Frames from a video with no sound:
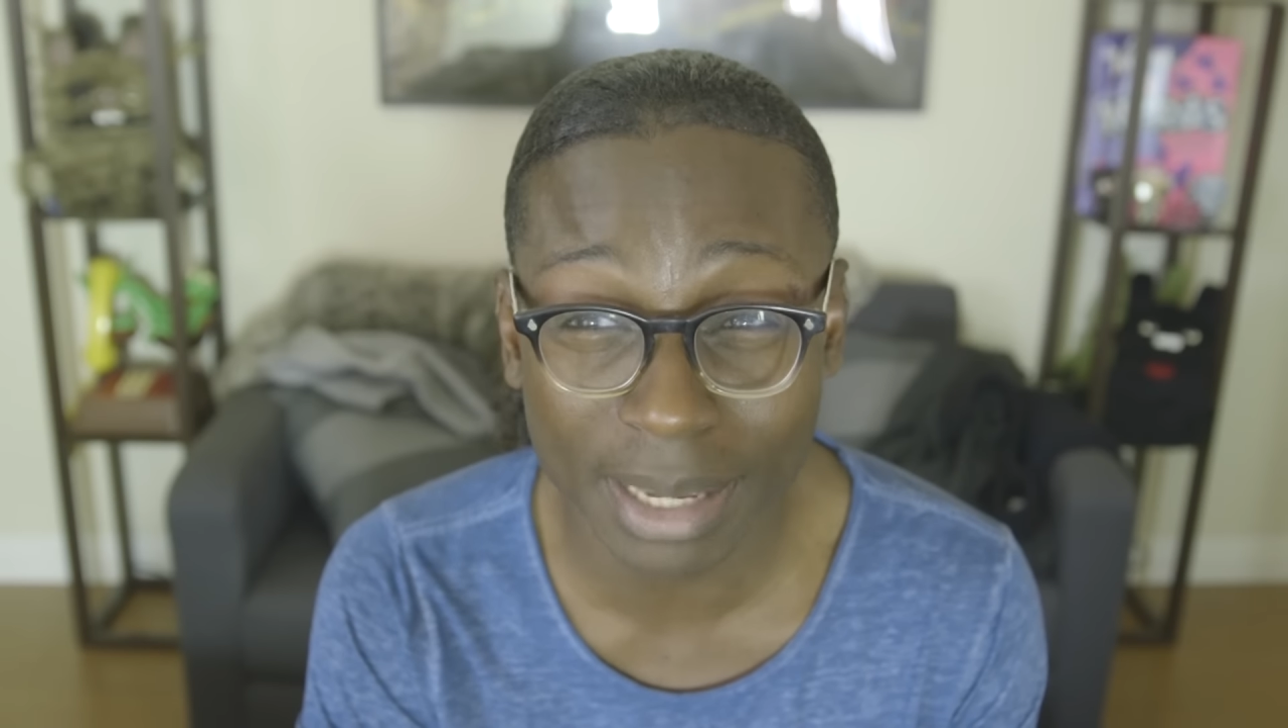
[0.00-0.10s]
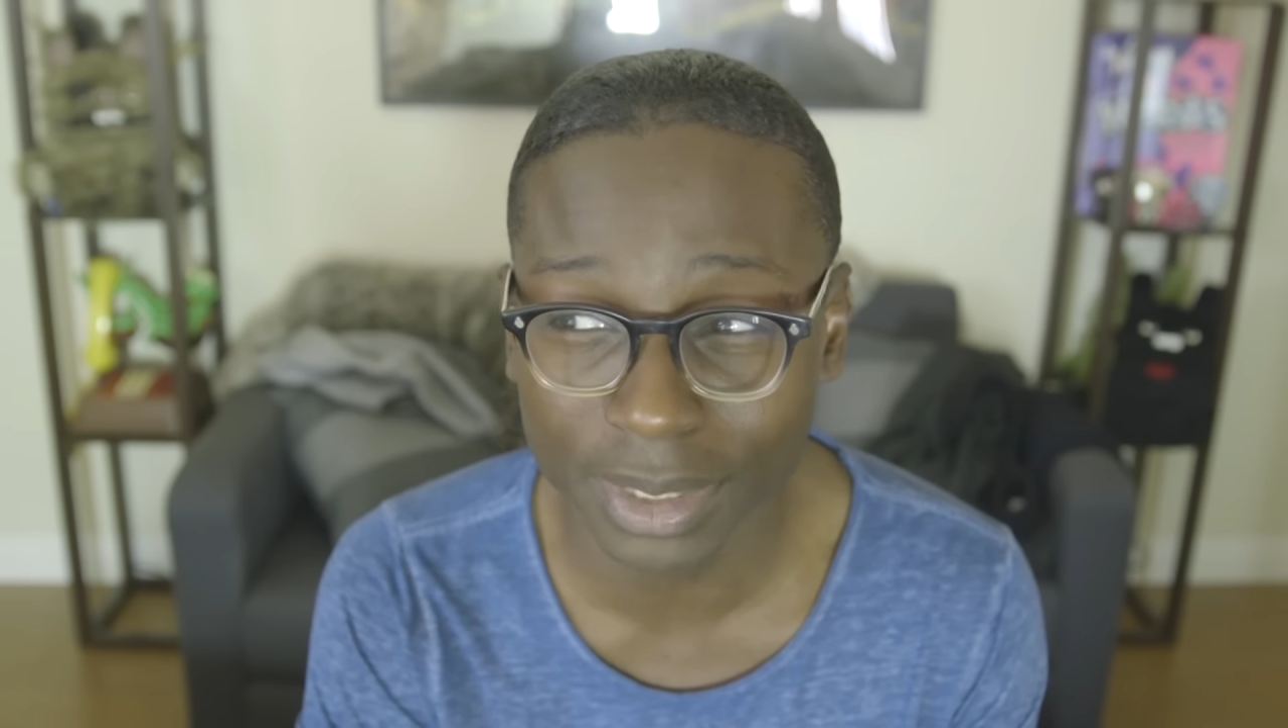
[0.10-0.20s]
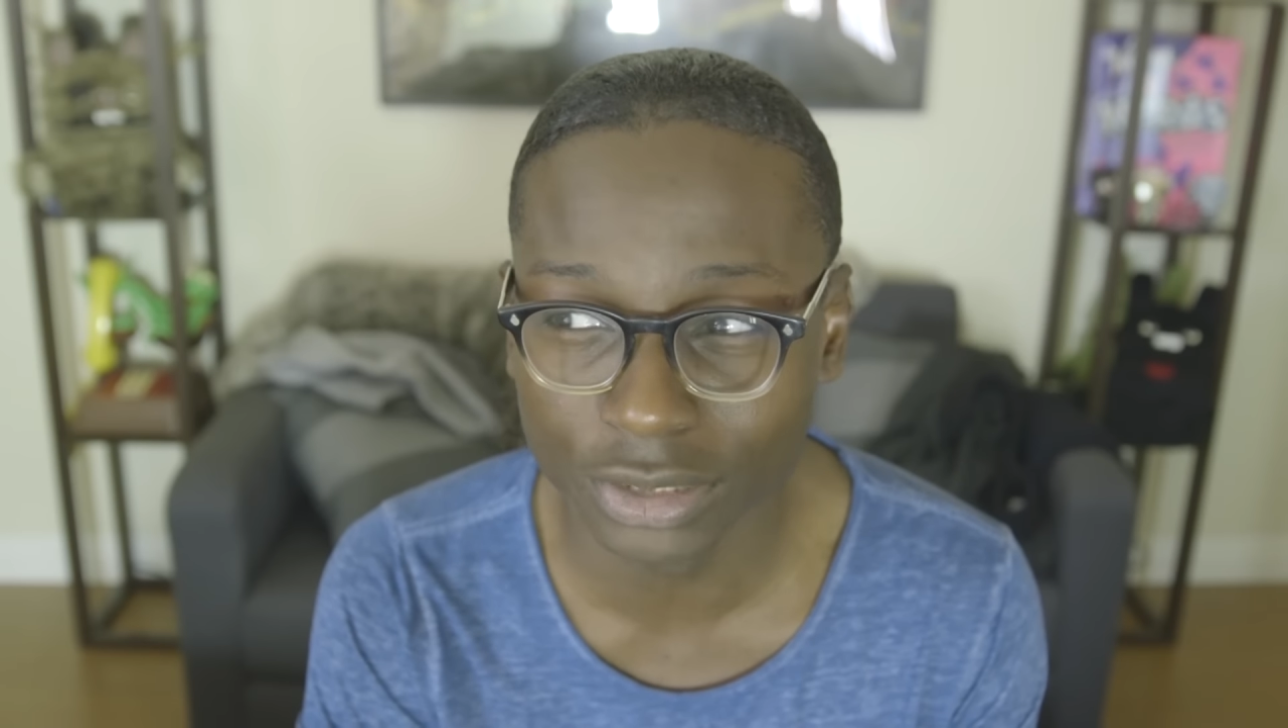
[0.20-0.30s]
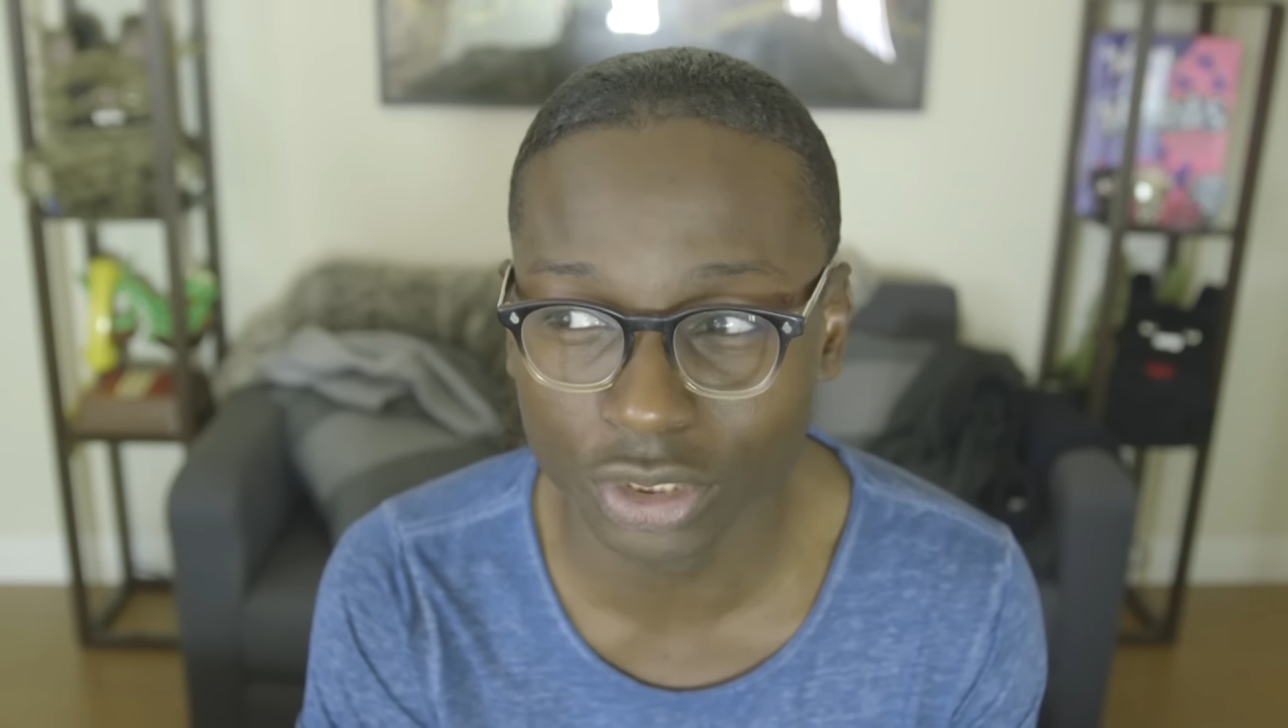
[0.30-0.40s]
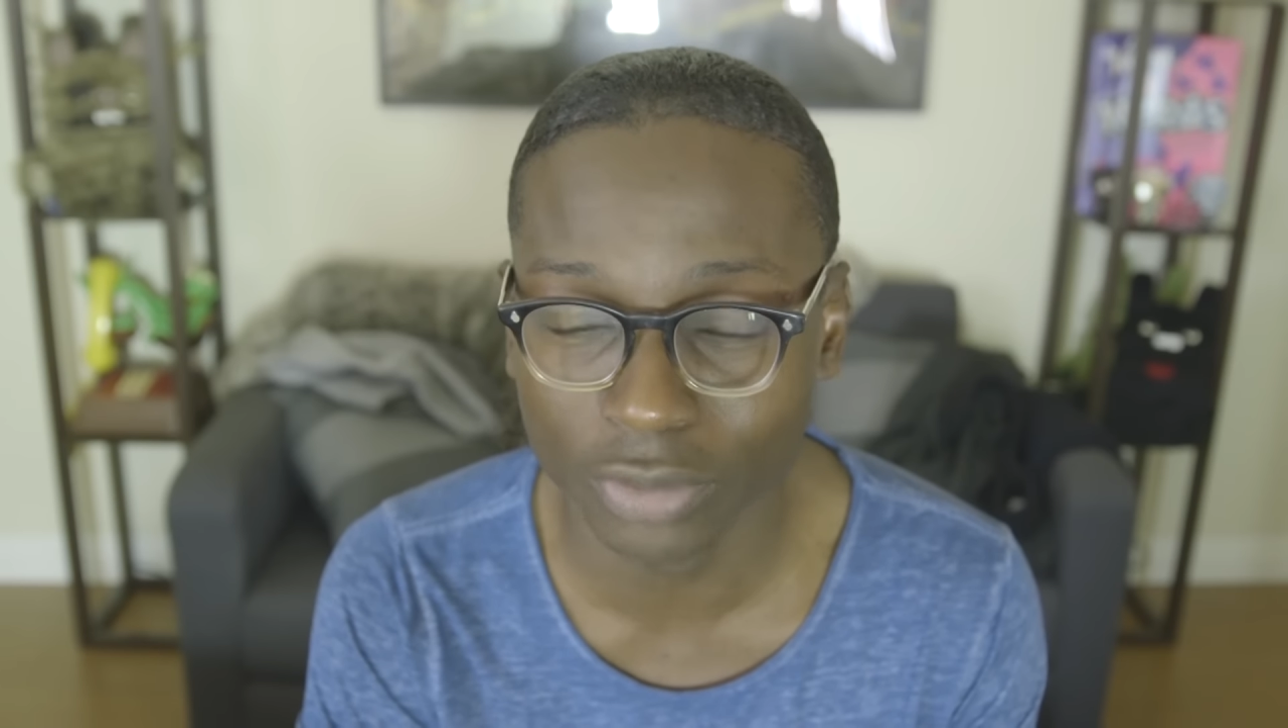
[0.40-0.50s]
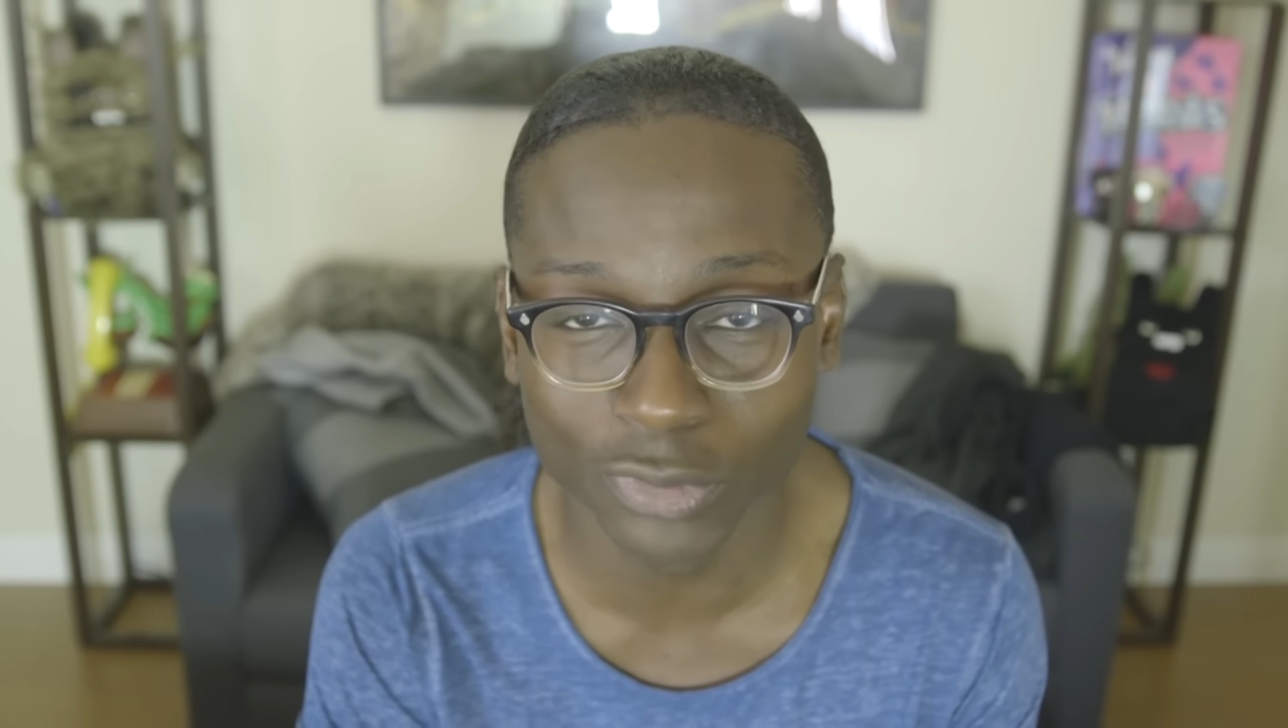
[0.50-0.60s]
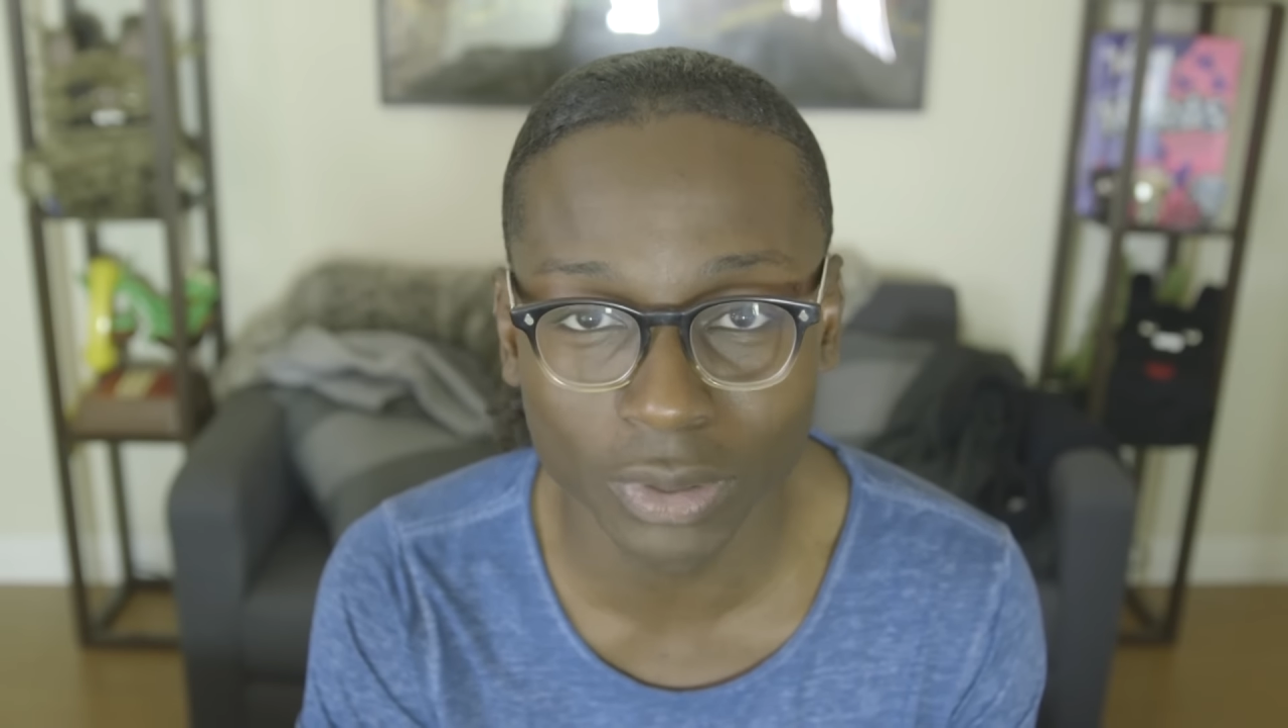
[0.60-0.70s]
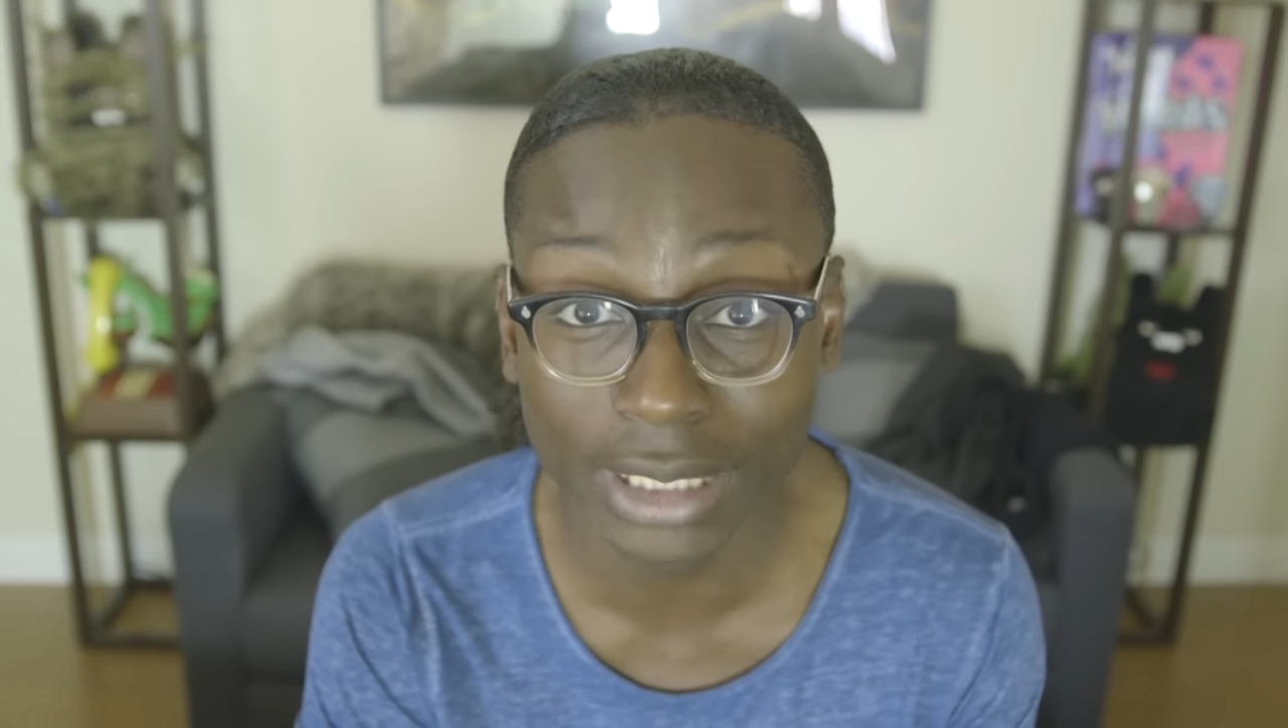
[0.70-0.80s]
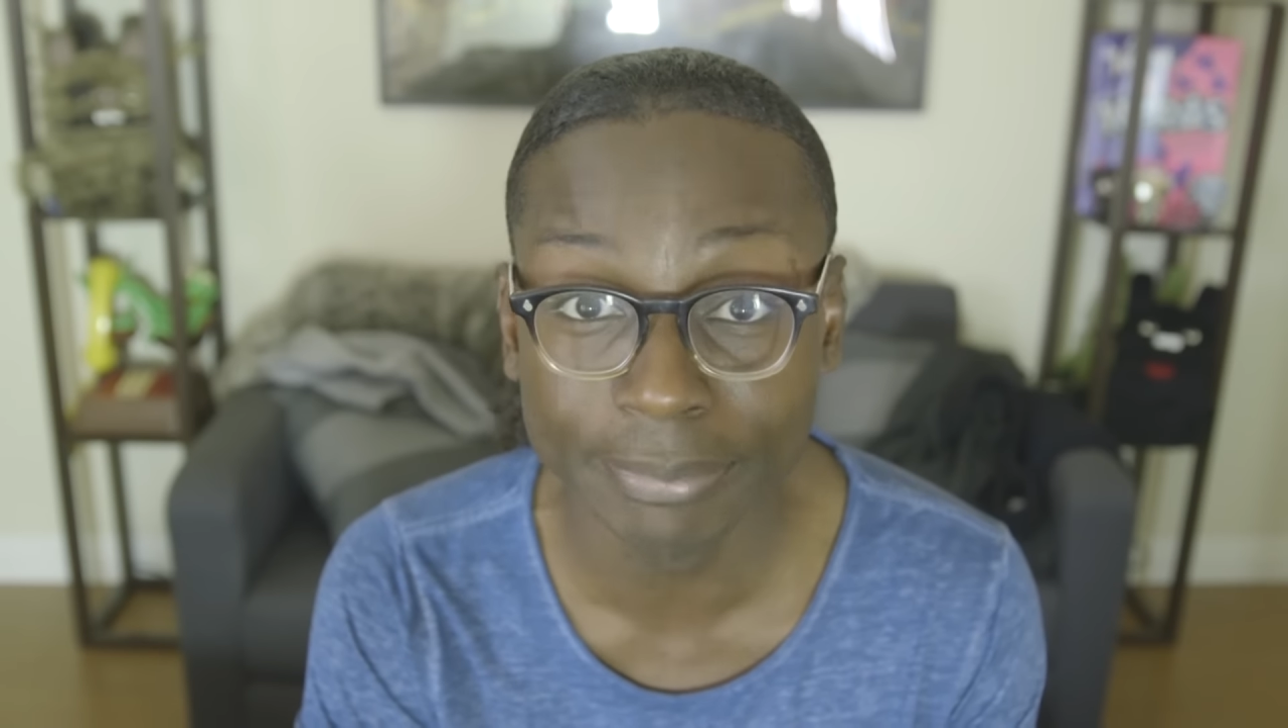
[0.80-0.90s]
that because, you know, of course,